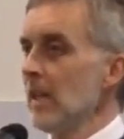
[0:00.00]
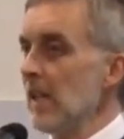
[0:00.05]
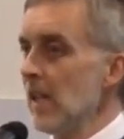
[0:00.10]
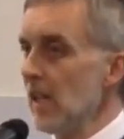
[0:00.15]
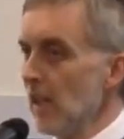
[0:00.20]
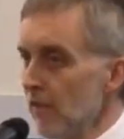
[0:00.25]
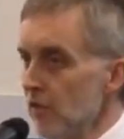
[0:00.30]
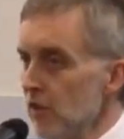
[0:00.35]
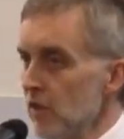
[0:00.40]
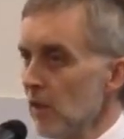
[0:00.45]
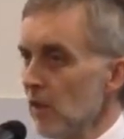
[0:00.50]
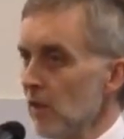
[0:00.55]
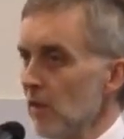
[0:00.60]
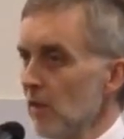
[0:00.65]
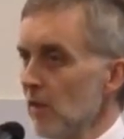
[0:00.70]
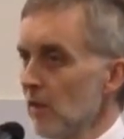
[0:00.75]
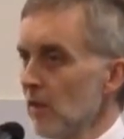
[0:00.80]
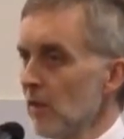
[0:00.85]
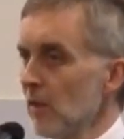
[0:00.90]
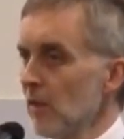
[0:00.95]
He loves you.
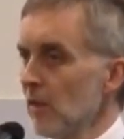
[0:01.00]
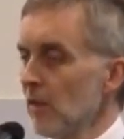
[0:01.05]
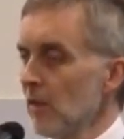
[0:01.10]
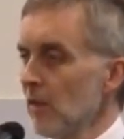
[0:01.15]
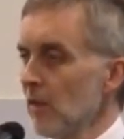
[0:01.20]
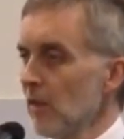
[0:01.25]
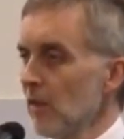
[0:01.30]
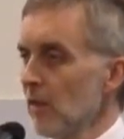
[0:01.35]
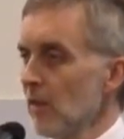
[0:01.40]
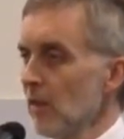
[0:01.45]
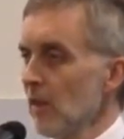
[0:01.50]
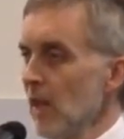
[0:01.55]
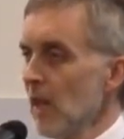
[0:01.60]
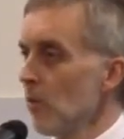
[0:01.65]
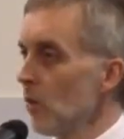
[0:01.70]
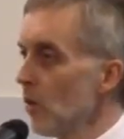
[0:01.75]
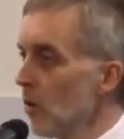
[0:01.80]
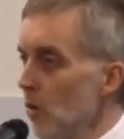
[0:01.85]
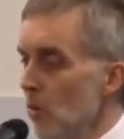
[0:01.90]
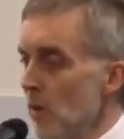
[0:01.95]

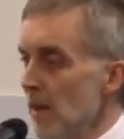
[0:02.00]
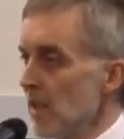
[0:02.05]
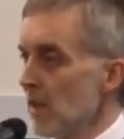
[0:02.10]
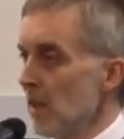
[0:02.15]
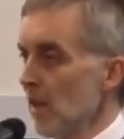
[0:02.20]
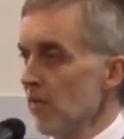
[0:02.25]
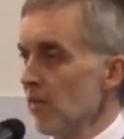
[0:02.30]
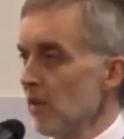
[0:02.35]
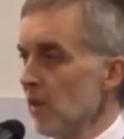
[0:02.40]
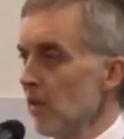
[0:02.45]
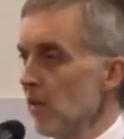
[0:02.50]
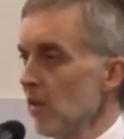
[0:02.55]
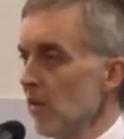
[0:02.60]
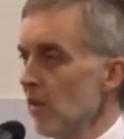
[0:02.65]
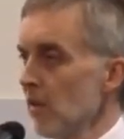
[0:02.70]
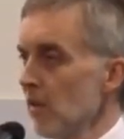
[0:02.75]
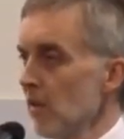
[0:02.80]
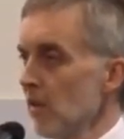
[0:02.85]
He will always love you.